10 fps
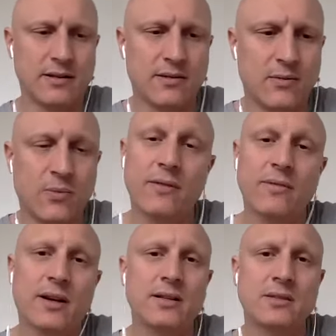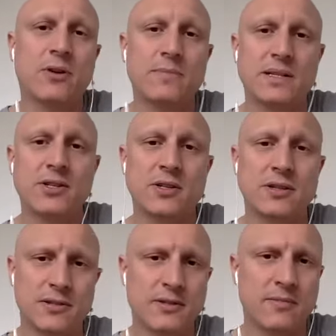work with customer
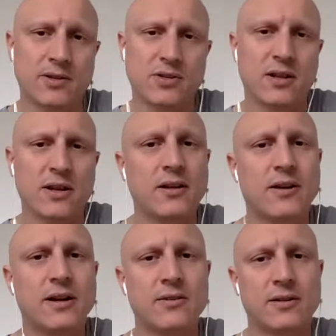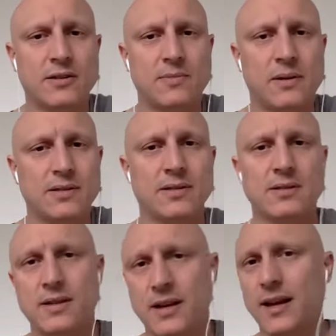obsession to make sure that you create good
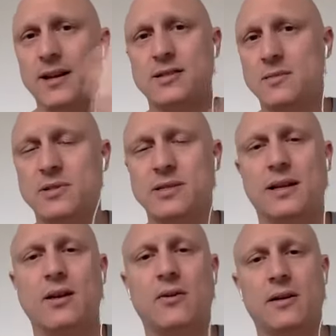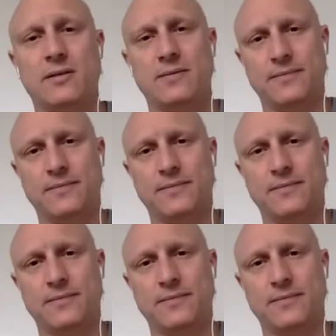experiences, and then customers stay loyal.